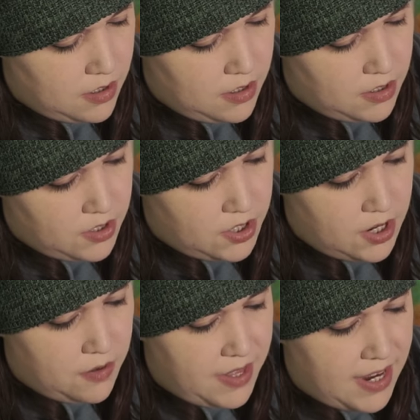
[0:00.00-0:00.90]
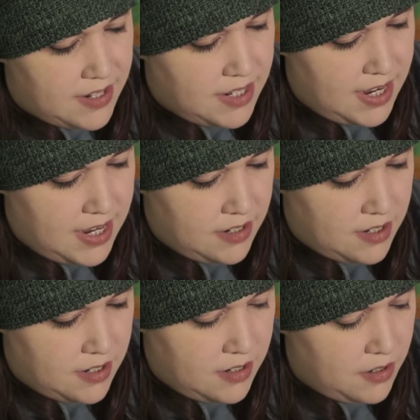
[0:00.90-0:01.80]
So that is
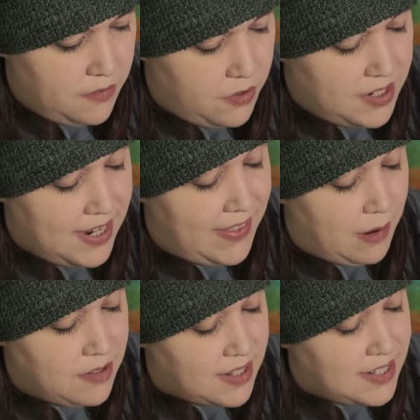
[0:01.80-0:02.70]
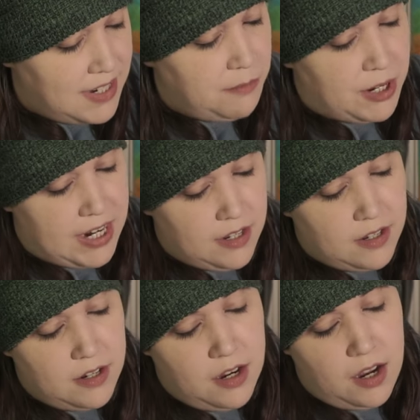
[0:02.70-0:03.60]
it for today. That was the scene
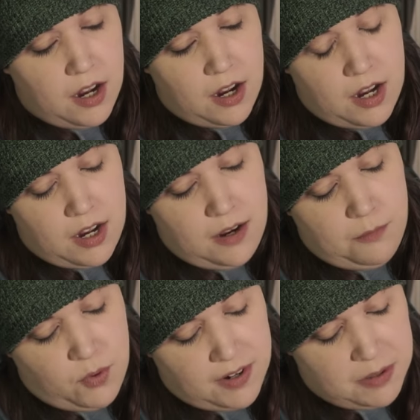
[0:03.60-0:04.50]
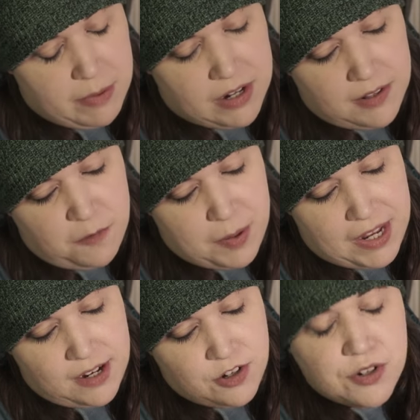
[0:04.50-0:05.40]
break. Um, we're in the middle of
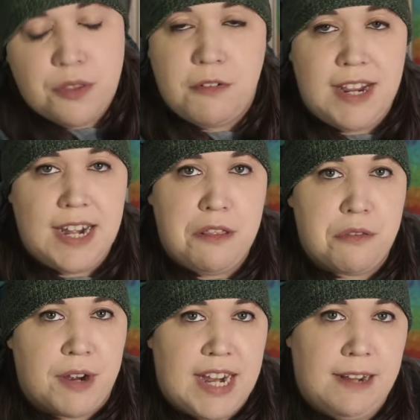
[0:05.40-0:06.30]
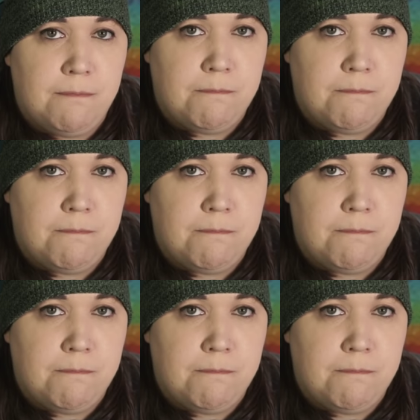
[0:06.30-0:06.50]
page three eighty-three.